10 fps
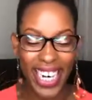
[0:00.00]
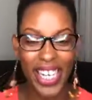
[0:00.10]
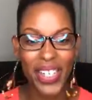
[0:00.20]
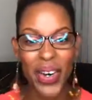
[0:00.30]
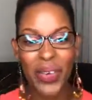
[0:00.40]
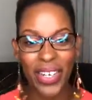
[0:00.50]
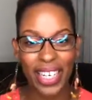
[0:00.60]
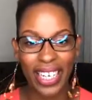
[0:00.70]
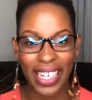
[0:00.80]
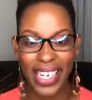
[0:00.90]
I don't want
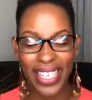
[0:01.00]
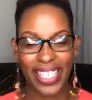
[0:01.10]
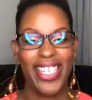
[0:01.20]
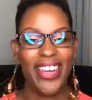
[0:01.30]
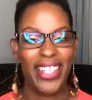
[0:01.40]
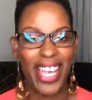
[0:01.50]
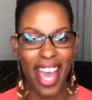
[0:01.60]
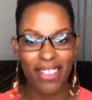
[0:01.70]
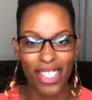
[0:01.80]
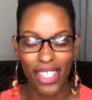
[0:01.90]
to necessarily
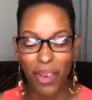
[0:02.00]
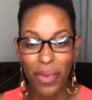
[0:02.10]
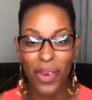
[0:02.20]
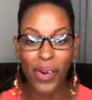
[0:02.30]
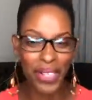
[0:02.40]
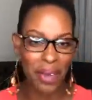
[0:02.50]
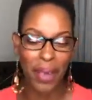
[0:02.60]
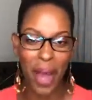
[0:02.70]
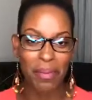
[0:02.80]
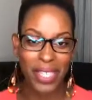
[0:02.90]
have the show be only
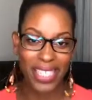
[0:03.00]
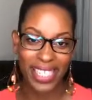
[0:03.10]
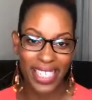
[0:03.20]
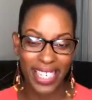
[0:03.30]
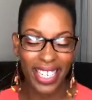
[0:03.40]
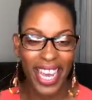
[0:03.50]
about me teaching.